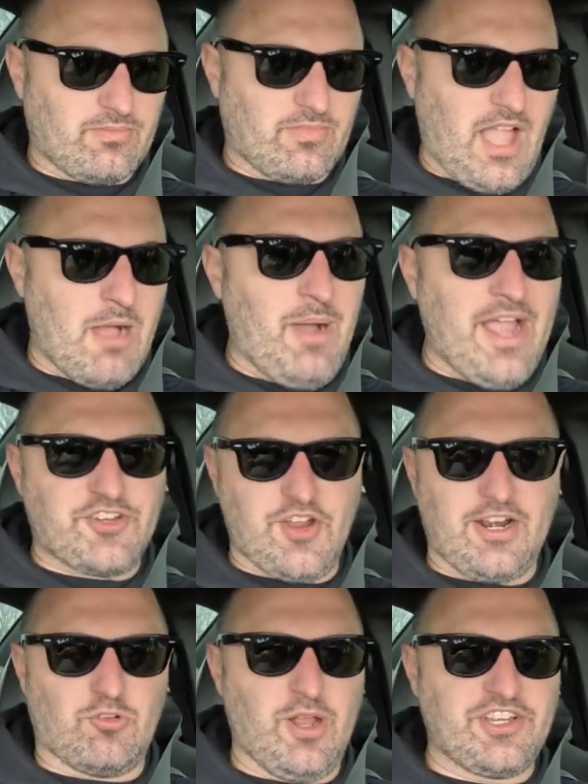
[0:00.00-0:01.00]
I might
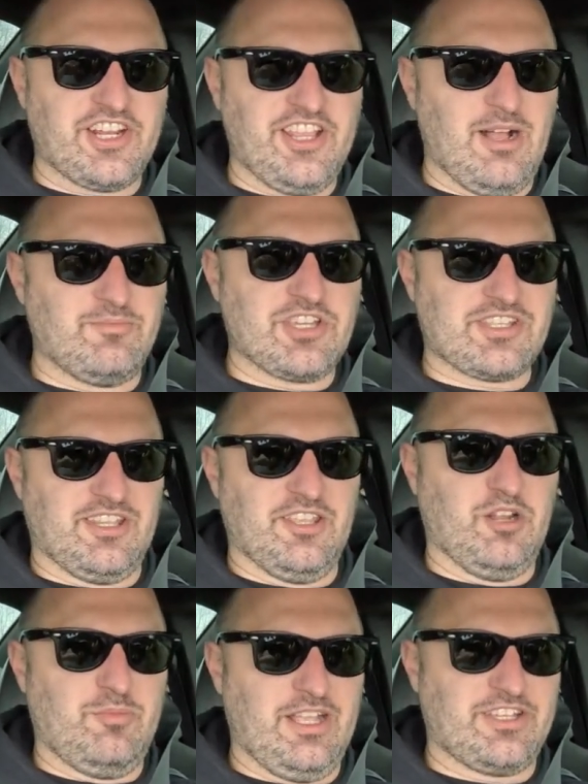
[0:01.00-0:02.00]
try to ridge it up just a
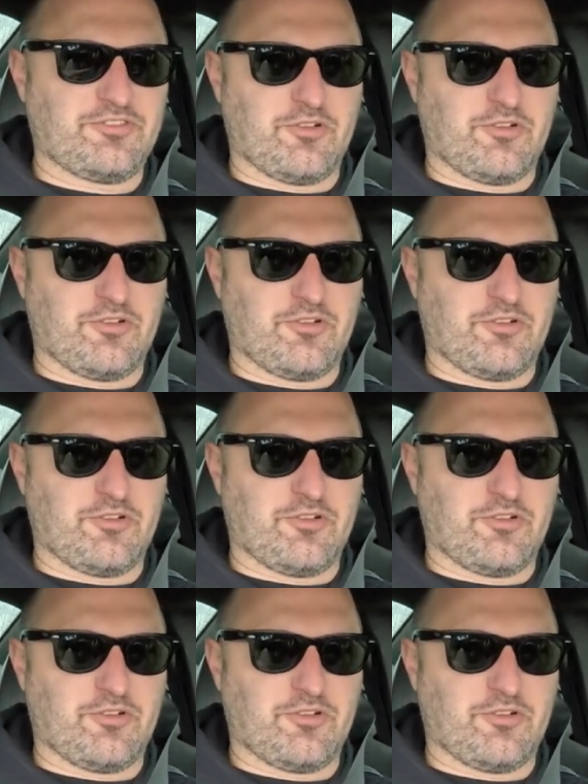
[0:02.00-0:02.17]
little bit just for